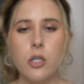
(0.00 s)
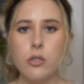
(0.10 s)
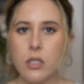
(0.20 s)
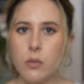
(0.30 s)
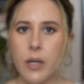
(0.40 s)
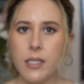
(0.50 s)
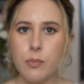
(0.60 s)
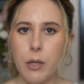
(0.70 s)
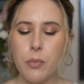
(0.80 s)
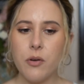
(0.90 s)
Usually when I
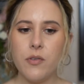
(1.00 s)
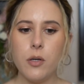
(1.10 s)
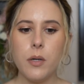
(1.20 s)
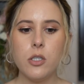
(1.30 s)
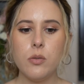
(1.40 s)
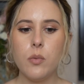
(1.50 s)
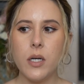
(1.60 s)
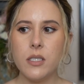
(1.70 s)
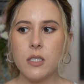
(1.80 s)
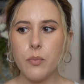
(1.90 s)
spray perfume, I'll do
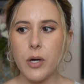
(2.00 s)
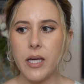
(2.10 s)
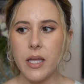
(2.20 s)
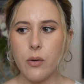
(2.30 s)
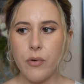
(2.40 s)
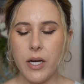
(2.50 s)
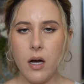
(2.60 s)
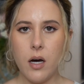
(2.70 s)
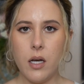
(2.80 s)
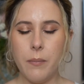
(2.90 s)
one spray like right
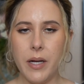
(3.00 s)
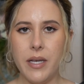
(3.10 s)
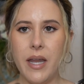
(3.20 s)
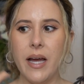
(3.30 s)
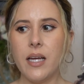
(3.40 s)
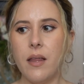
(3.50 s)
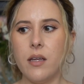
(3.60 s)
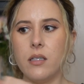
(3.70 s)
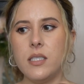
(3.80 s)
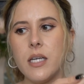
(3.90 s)
on my neck and
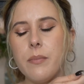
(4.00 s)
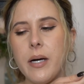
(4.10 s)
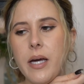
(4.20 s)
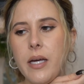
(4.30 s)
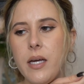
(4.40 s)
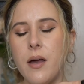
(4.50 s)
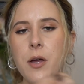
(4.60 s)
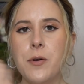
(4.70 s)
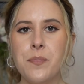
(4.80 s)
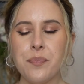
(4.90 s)
then I'll take my
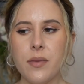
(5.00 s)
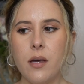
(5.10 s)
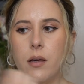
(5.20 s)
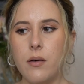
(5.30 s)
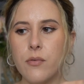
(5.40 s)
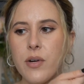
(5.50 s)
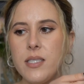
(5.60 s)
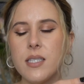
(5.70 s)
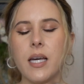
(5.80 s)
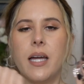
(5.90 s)

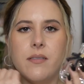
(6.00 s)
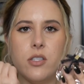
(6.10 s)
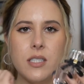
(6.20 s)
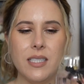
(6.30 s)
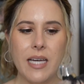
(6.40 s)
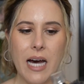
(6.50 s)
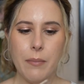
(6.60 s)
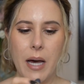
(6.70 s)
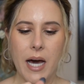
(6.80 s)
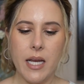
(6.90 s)
wrist and kind of just
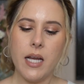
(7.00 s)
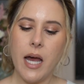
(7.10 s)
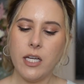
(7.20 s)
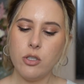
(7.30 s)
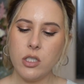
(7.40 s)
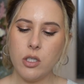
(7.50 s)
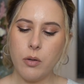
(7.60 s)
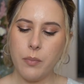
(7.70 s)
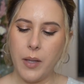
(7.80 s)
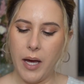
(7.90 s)
dab at it. I usually
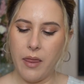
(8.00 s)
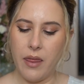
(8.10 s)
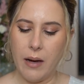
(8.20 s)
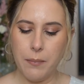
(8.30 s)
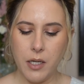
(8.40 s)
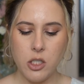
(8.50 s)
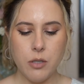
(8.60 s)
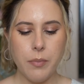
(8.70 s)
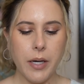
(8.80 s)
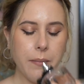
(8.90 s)
don't apply that
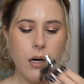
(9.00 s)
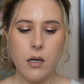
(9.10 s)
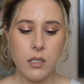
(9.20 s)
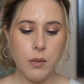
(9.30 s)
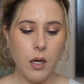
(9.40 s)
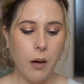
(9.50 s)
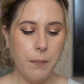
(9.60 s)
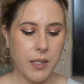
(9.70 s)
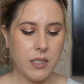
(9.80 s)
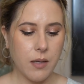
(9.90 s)
much, but it all smells
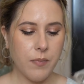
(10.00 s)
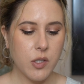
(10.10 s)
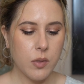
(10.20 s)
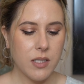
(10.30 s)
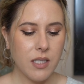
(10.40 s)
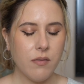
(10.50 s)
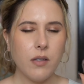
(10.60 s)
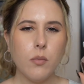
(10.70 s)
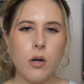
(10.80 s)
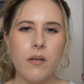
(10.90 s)
amazing. This one is
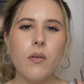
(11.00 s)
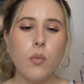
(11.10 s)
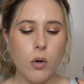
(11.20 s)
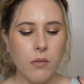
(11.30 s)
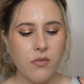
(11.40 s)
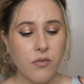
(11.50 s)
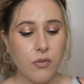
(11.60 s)
definitely more of a